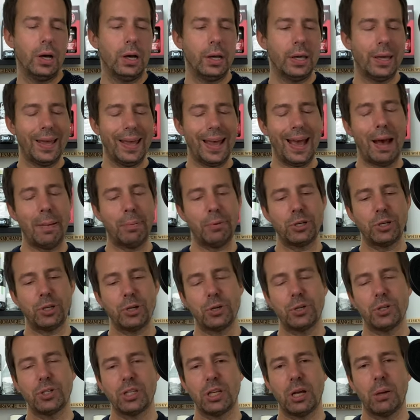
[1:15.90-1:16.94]
capture
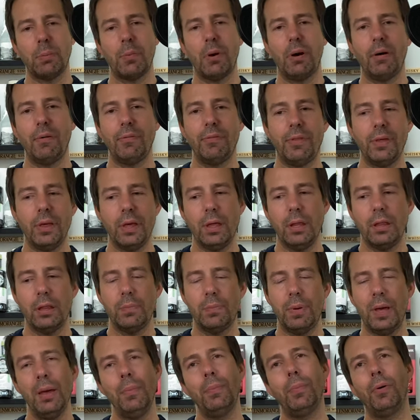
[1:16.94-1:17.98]
some of the
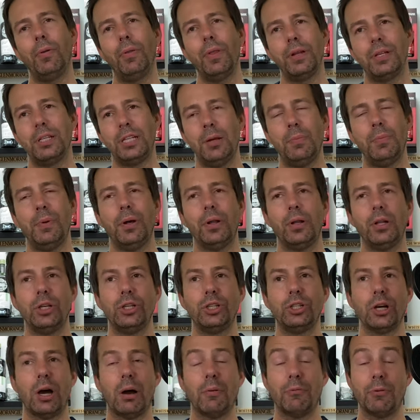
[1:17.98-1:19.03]
people that typically
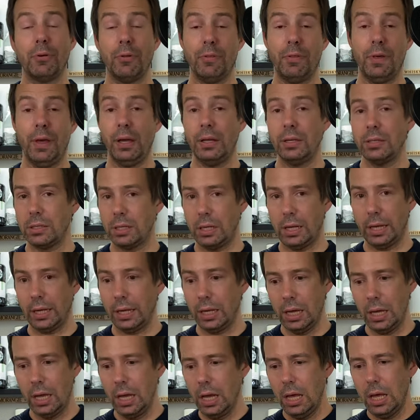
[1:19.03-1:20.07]
shop for things like
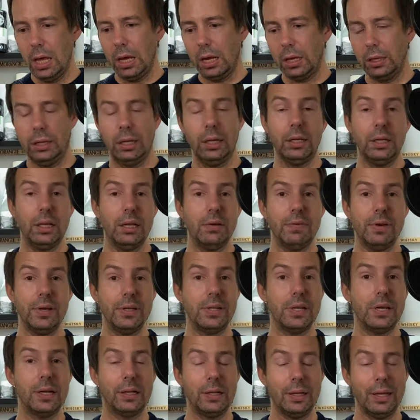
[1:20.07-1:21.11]
Glenlivet
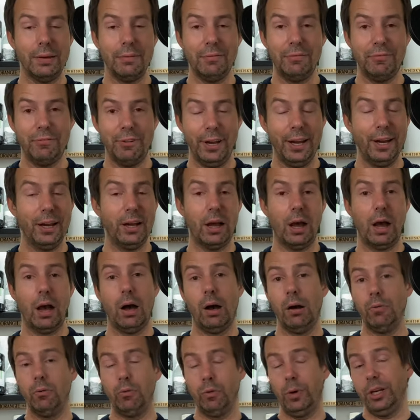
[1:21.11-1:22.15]
and Glenfiddich,
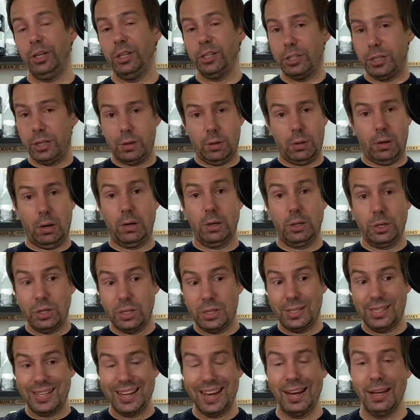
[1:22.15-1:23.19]
of which there are
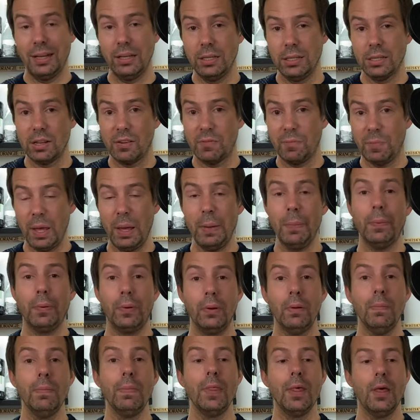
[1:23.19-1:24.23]
just tons of
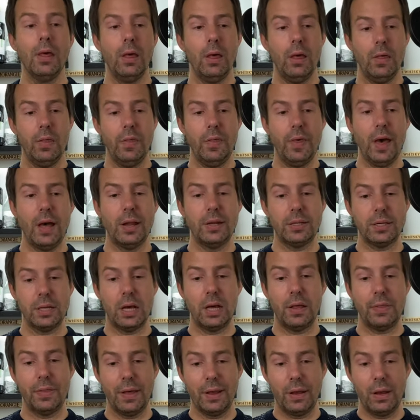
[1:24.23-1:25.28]
people that
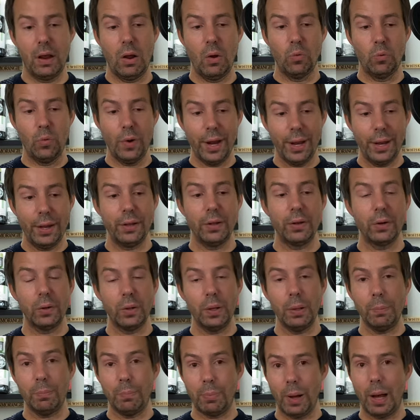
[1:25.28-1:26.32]
that regularly
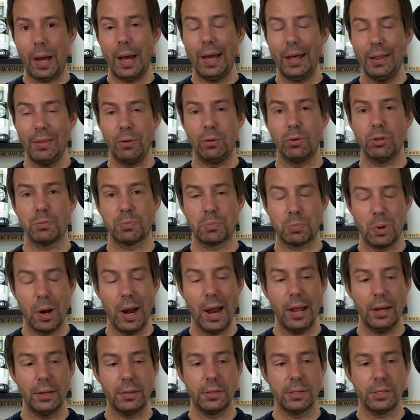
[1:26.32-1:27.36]
buy those
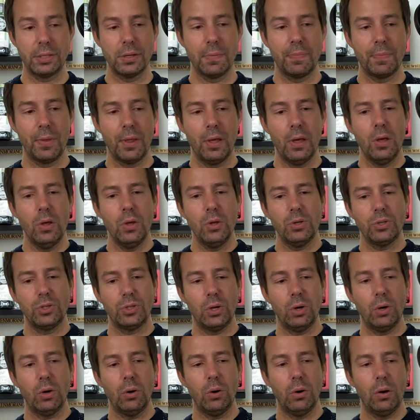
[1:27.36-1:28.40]
brands.
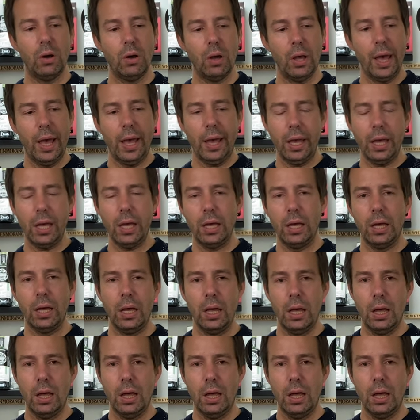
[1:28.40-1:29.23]
So hey,